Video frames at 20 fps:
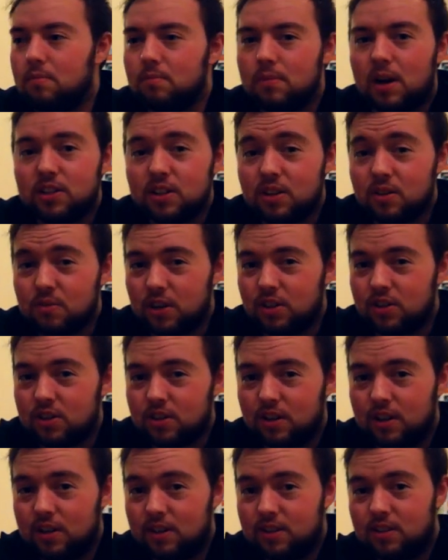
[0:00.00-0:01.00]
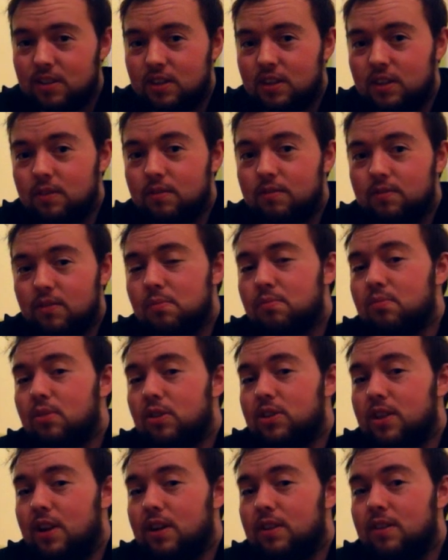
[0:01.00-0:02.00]
My Generation is the film
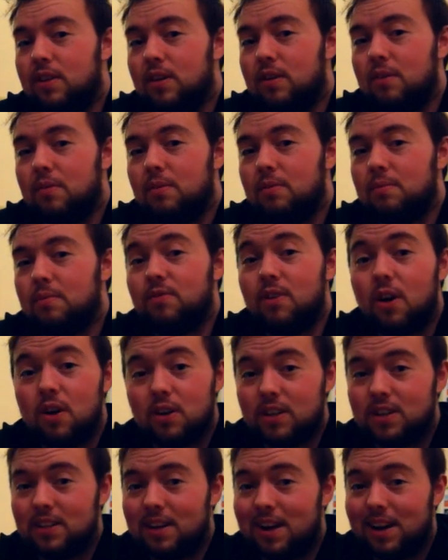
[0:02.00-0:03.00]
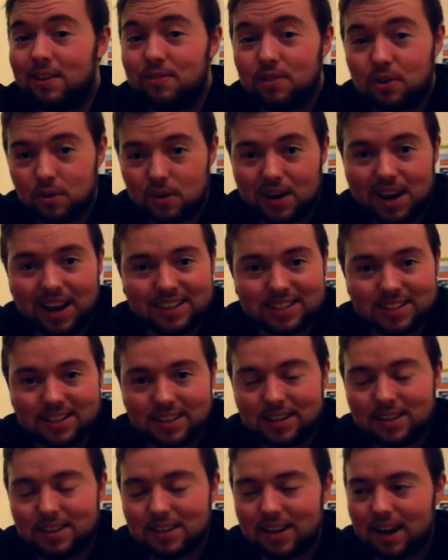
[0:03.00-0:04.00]
project that Fox and I have
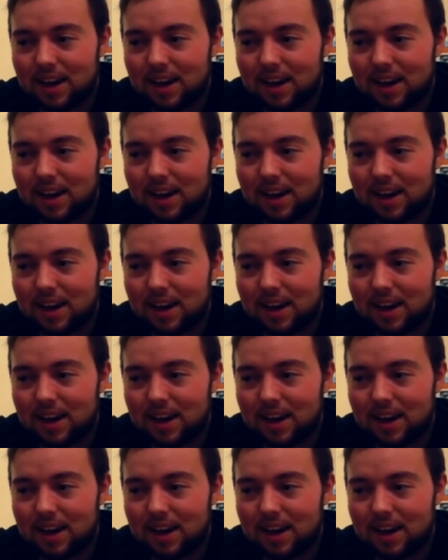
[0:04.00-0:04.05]
created,